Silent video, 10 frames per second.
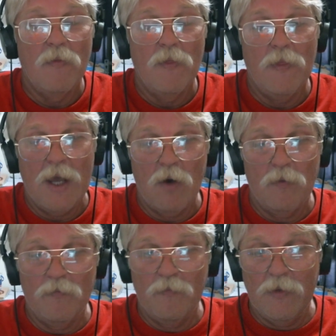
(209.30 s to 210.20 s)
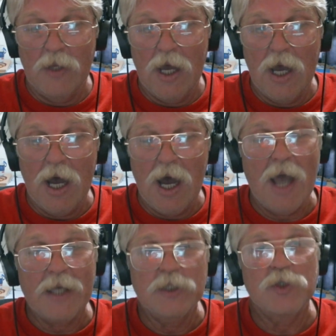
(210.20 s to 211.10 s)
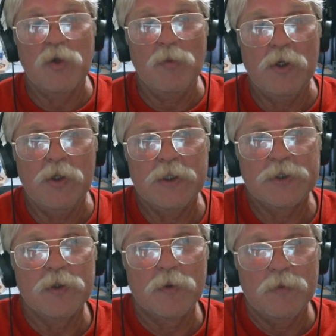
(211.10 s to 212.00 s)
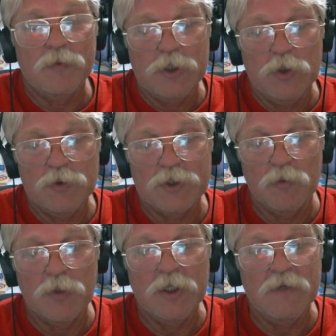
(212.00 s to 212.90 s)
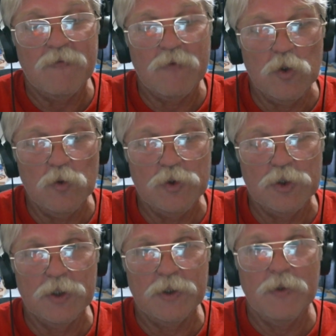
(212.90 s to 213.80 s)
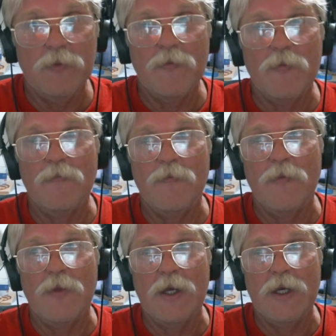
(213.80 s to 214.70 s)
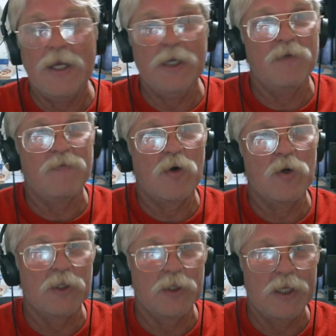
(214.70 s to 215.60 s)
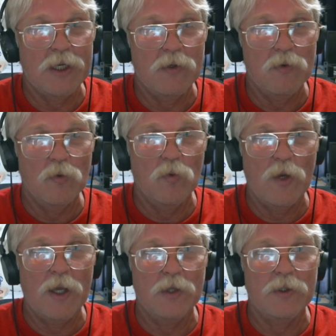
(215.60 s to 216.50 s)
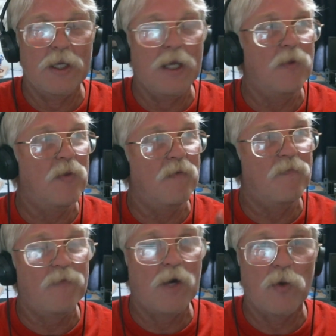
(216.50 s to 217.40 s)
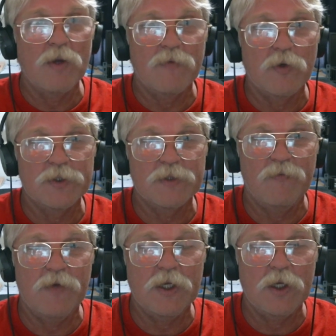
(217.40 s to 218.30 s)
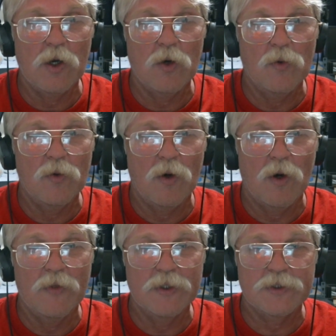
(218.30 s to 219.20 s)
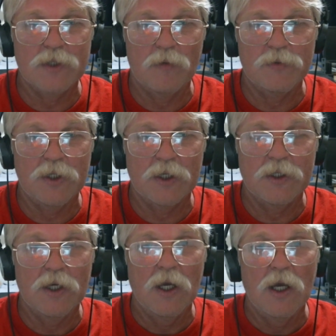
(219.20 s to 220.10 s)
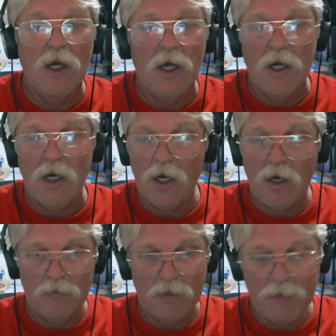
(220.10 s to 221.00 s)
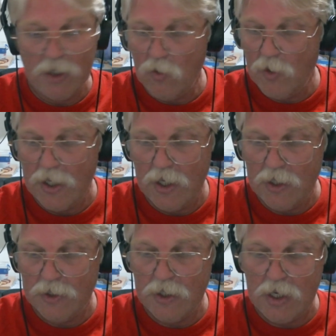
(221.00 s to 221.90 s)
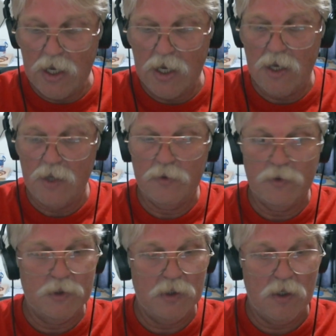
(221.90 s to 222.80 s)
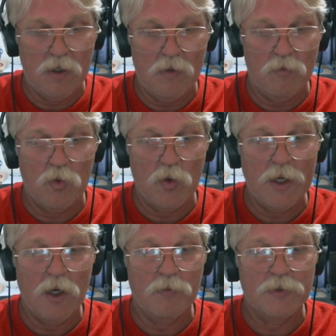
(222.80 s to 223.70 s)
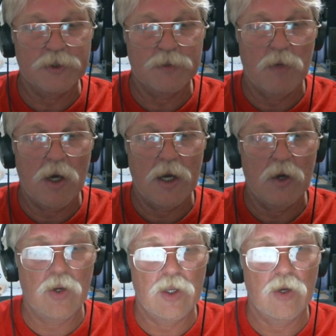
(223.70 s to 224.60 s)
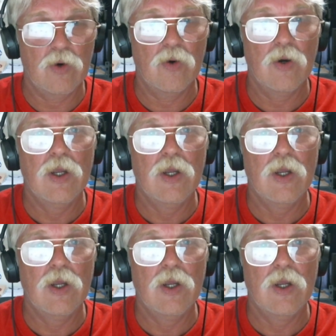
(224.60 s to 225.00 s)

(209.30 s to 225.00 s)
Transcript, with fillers: Now, I contributed to some, to some confusion inadvertently when in the very first video on this subject. Uh, let me go ahead and uh, bring up Aspire here